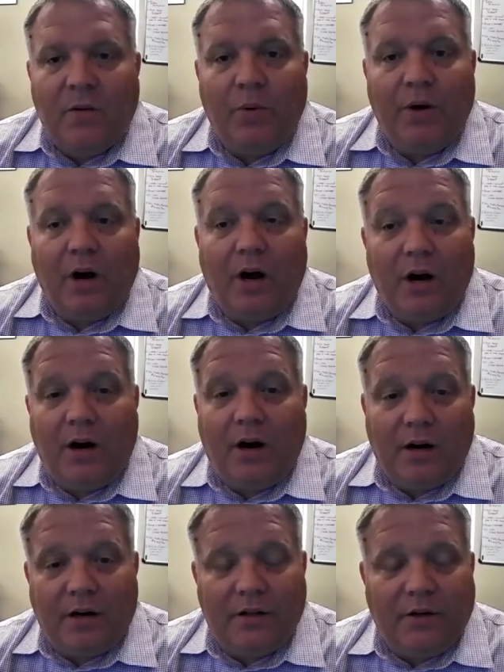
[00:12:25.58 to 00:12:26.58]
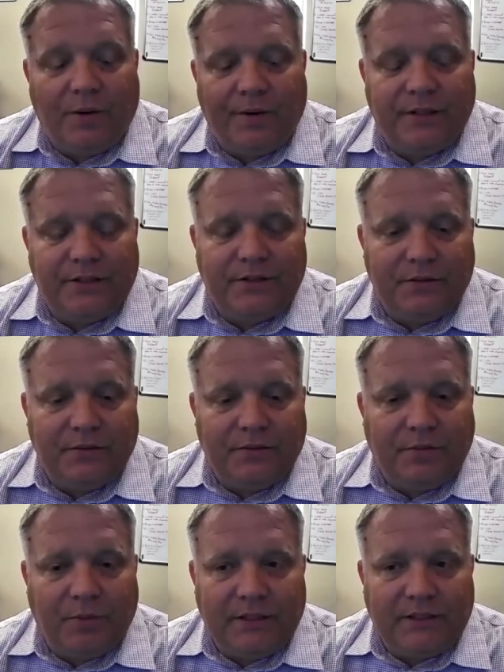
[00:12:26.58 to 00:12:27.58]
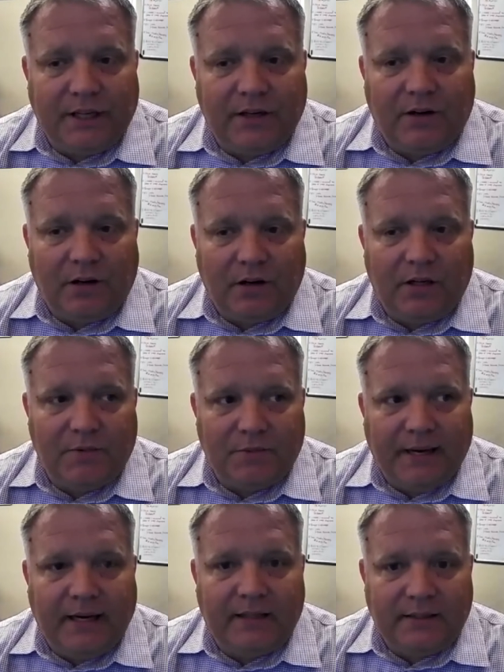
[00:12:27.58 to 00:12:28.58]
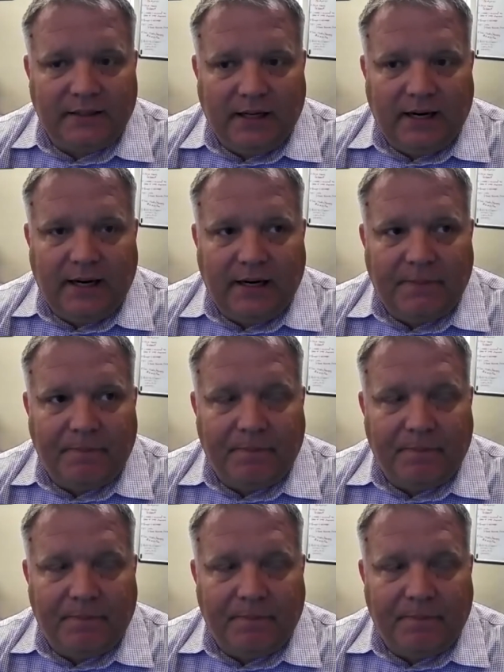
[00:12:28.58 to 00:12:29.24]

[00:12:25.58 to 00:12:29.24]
we are going to, once that car comes back today,